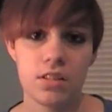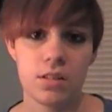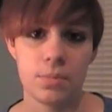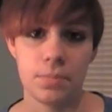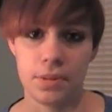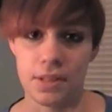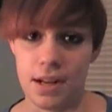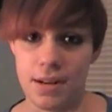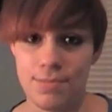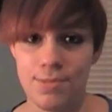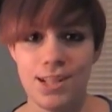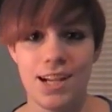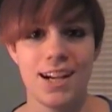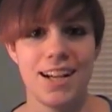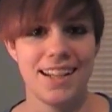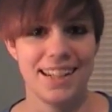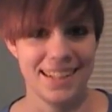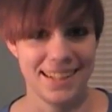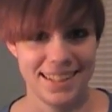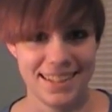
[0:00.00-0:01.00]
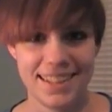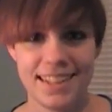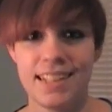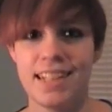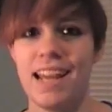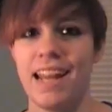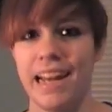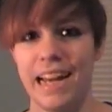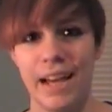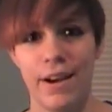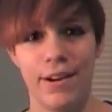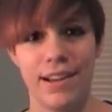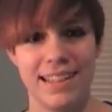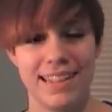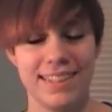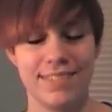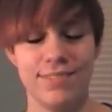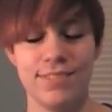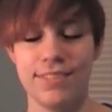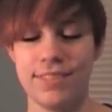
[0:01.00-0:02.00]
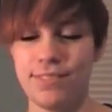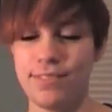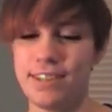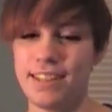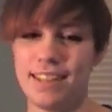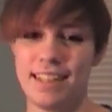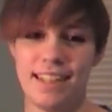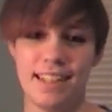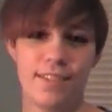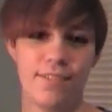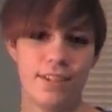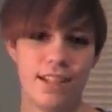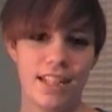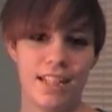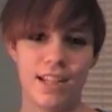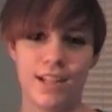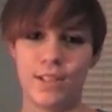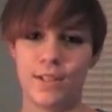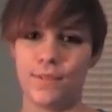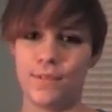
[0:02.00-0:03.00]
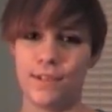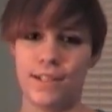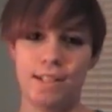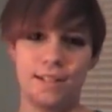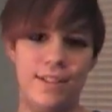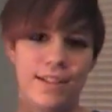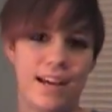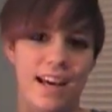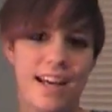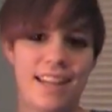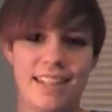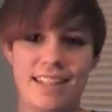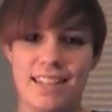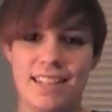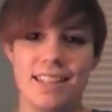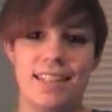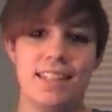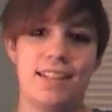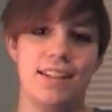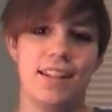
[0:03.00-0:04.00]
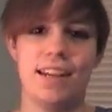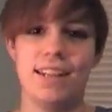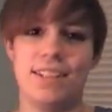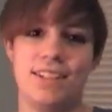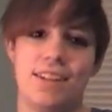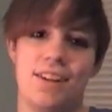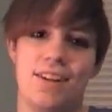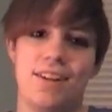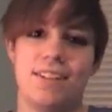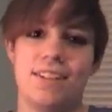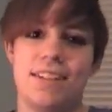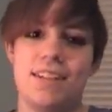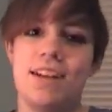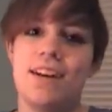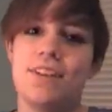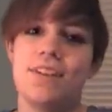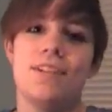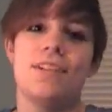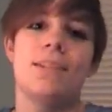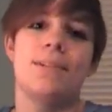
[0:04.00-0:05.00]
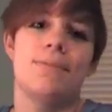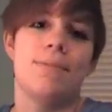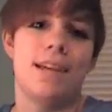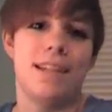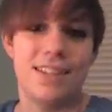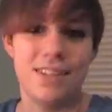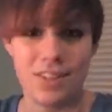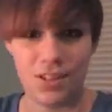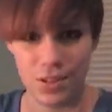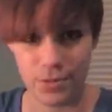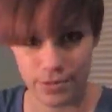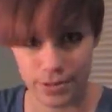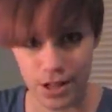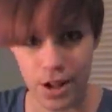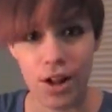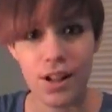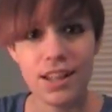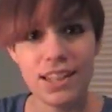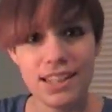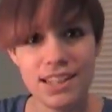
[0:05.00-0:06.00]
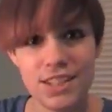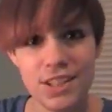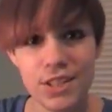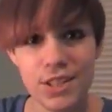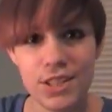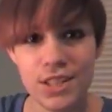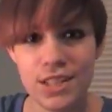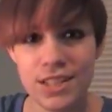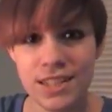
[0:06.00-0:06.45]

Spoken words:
But I'm done, and now I can film videos for you guys until I start another semester of college.